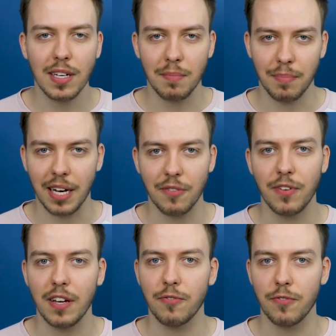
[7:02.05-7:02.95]
can
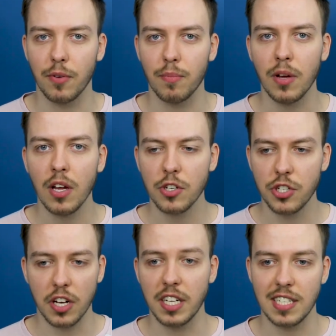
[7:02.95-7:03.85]
benefit from
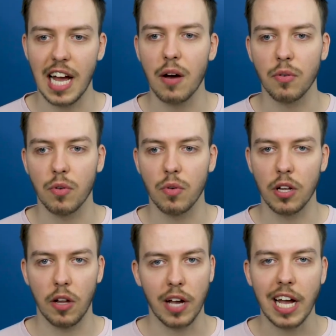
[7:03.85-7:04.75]
shutting down or
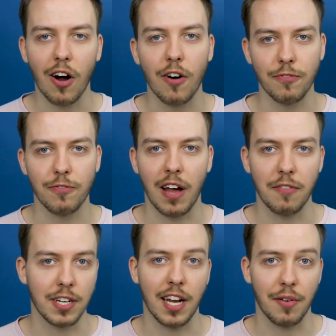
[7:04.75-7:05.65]
logging off
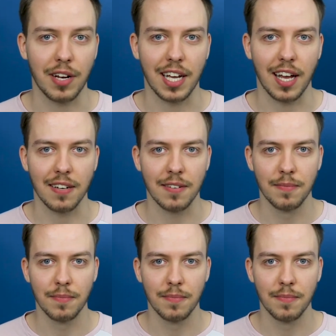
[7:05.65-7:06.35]
every now and again.